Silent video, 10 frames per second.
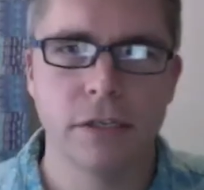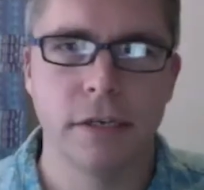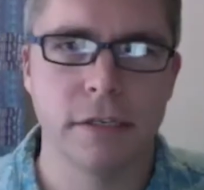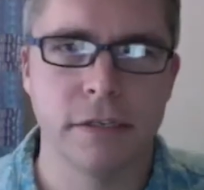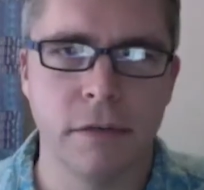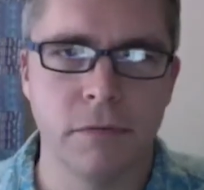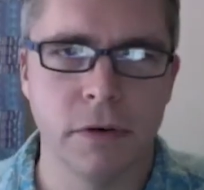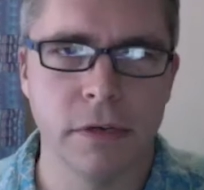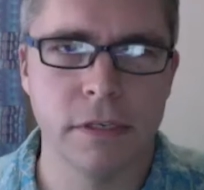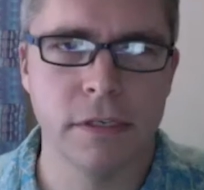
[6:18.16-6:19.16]
it's safer
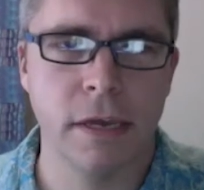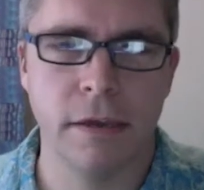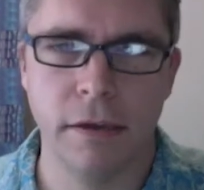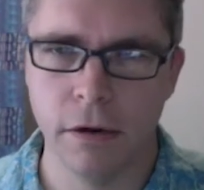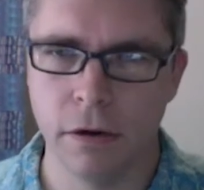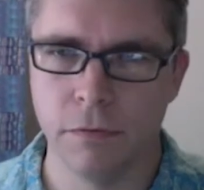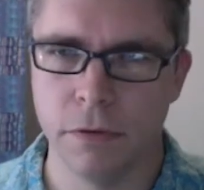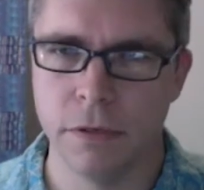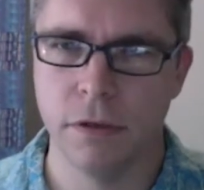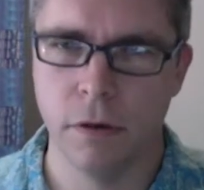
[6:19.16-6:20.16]
to stay here for the
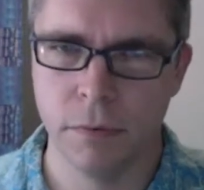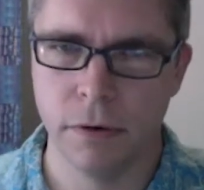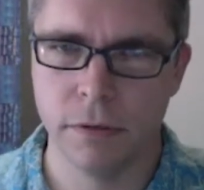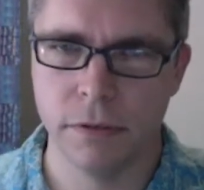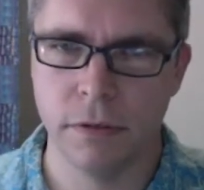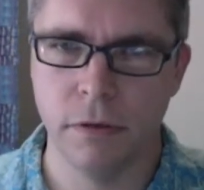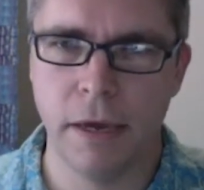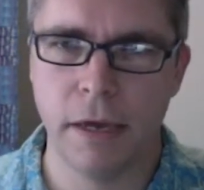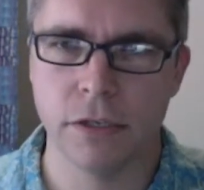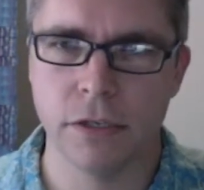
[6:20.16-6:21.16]
Snowbirds. You may
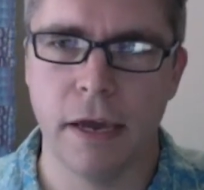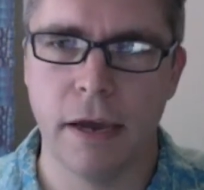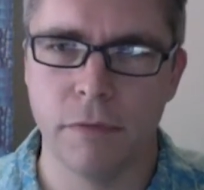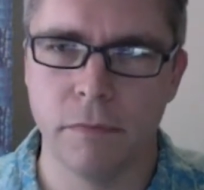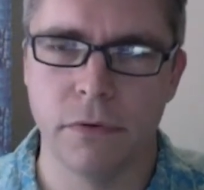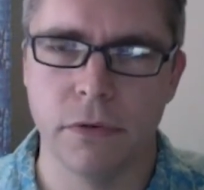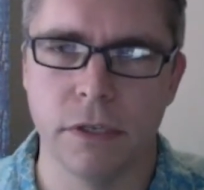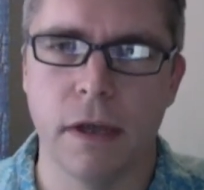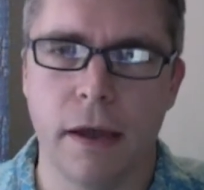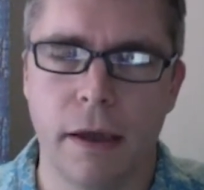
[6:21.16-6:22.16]
actually have them for
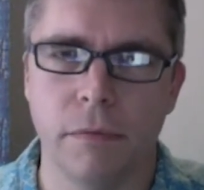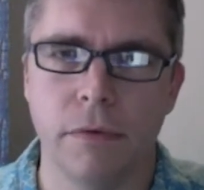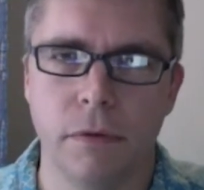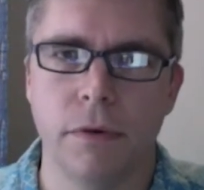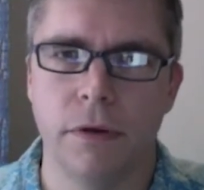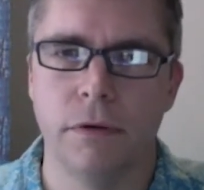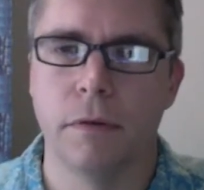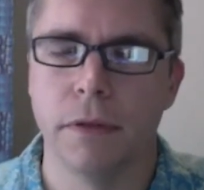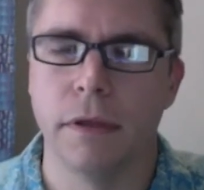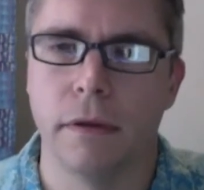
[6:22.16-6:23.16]
July when you wouldn't normally.